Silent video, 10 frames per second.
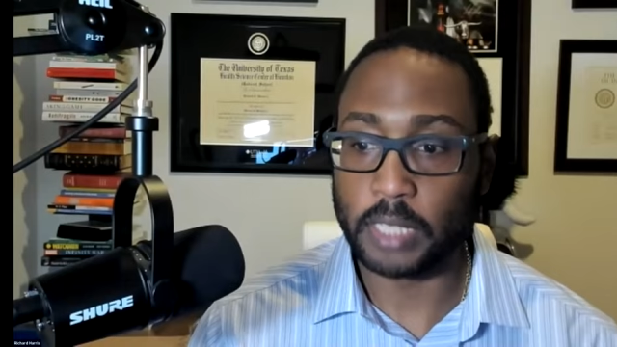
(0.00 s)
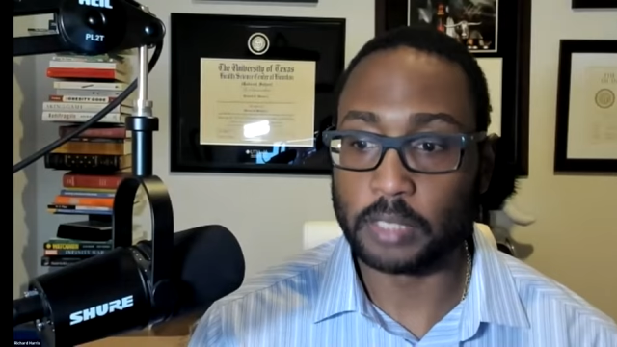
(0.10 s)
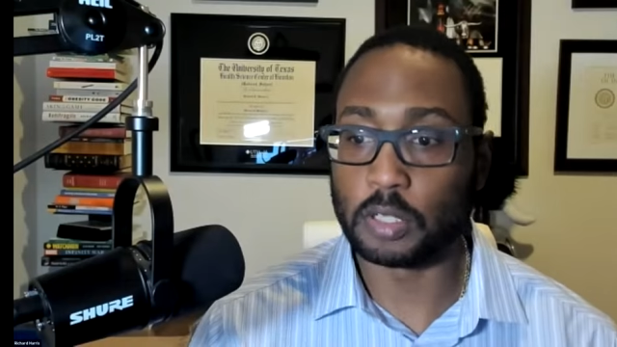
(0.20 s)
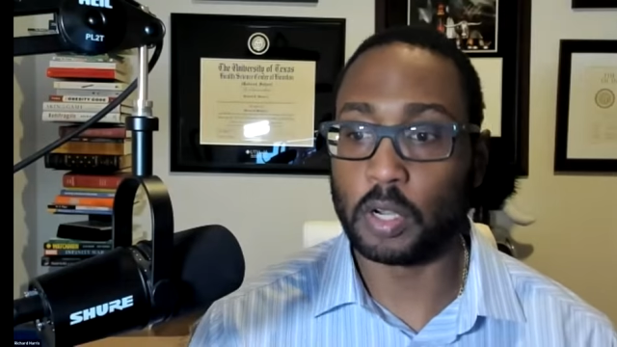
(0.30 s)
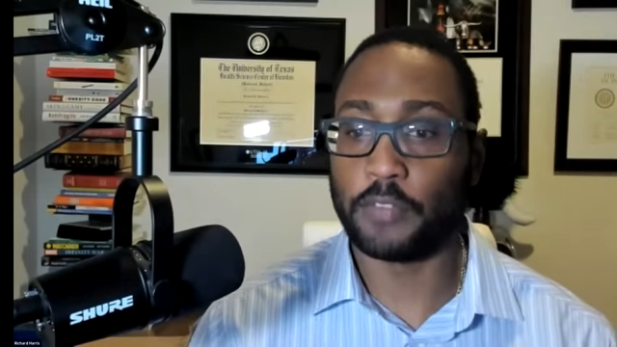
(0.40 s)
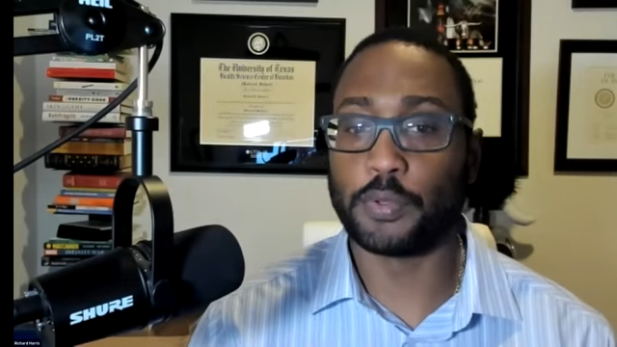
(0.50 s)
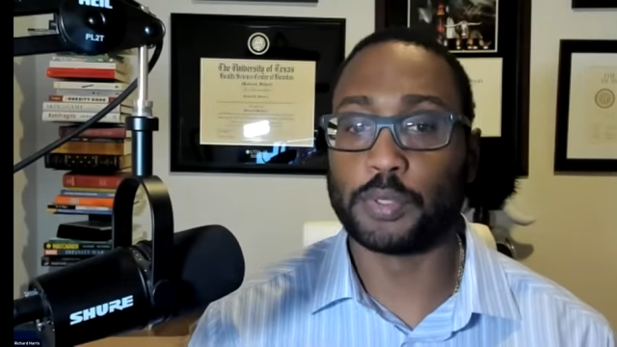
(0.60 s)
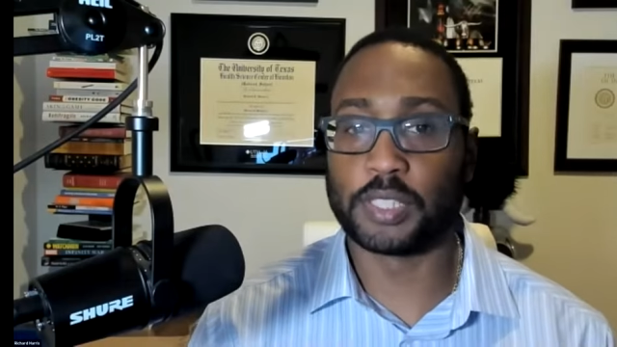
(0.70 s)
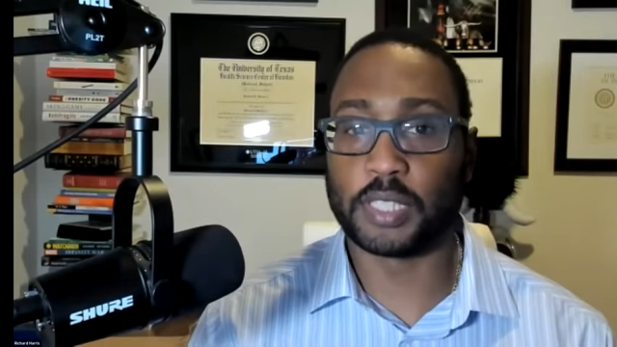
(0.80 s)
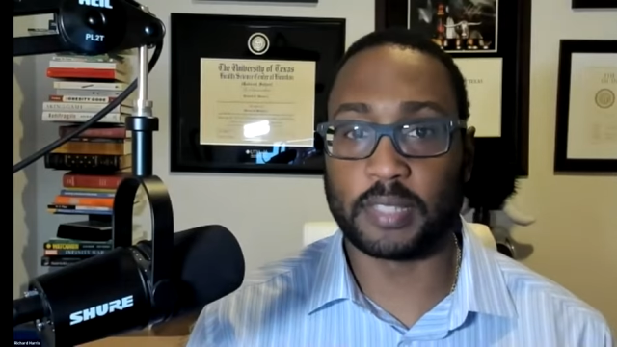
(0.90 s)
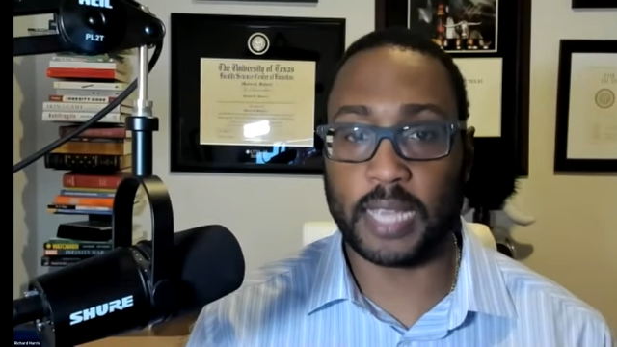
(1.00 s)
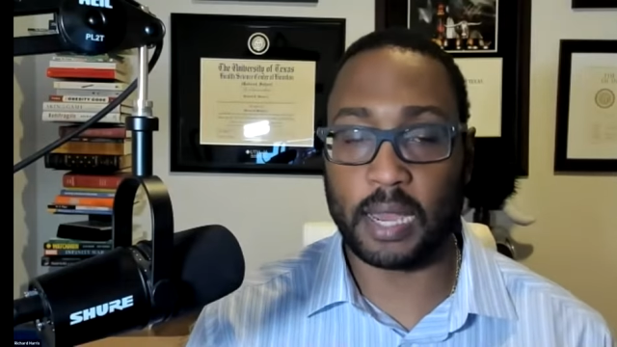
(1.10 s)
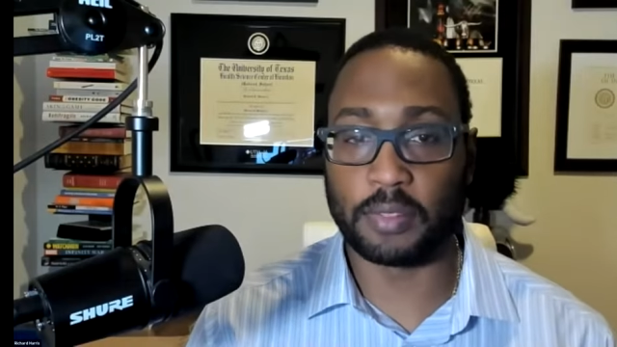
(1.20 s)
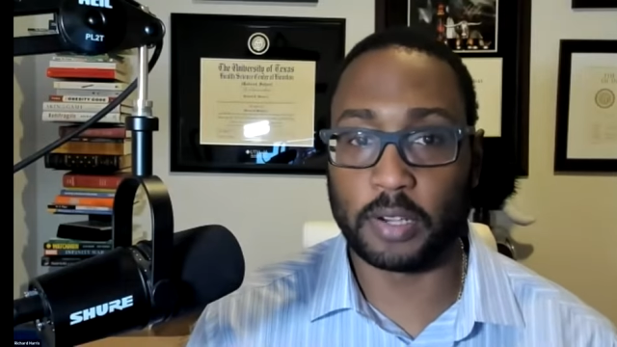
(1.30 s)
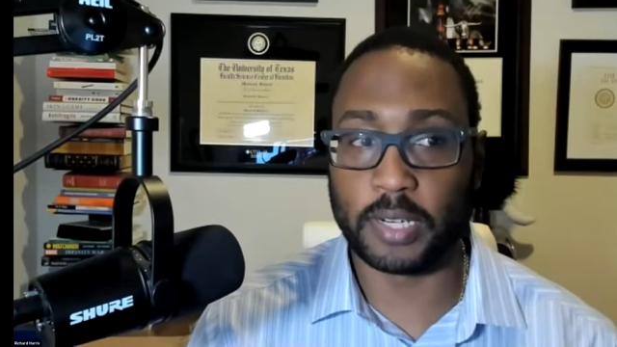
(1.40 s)
and so if you sit
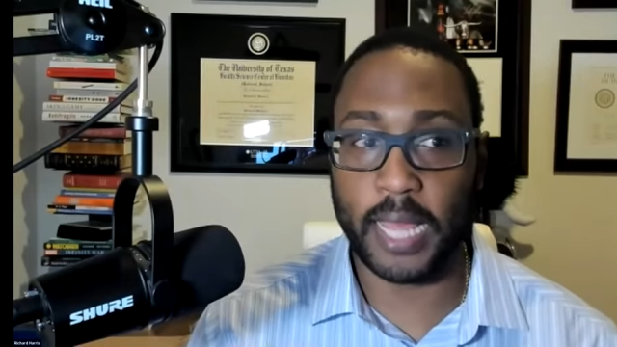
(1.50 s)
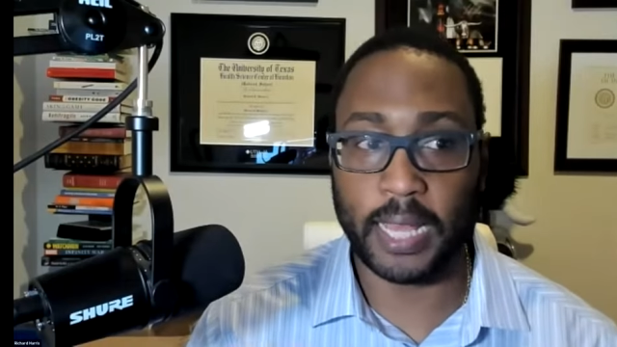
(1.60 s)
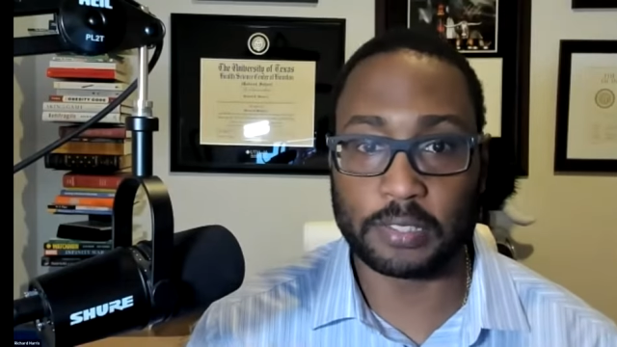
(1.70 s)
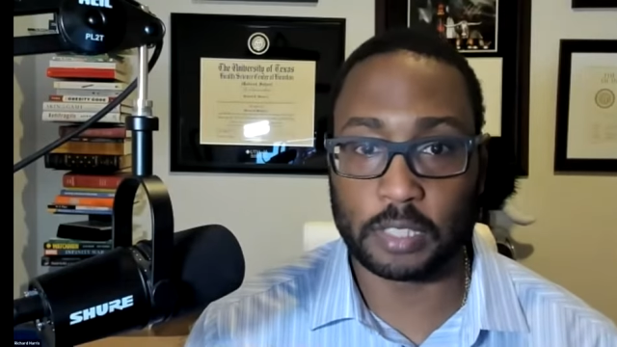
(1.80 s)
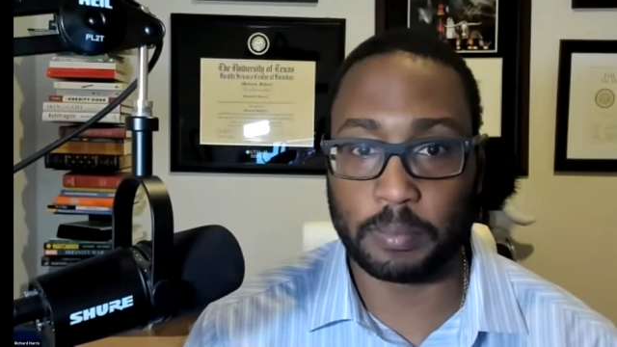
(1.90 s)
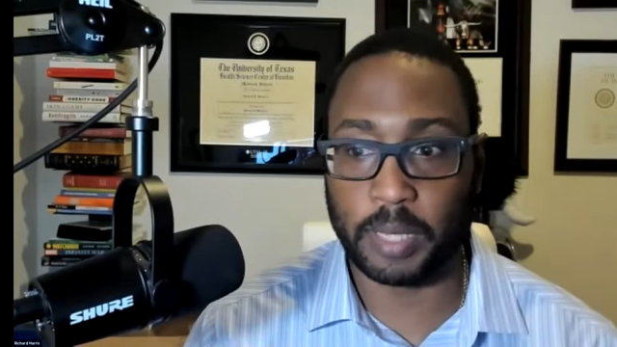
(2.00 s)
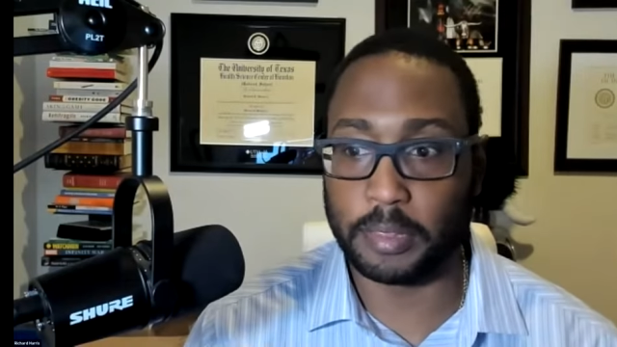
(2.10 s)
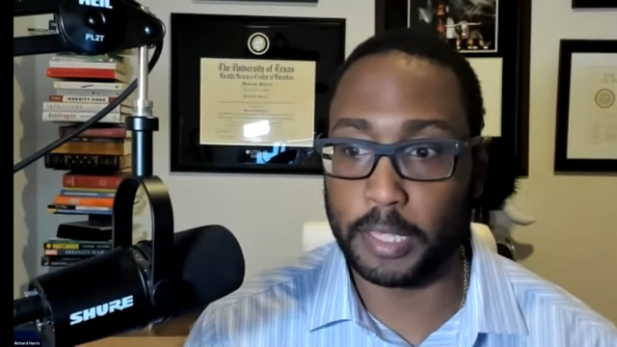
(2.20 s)
down there and ask them in,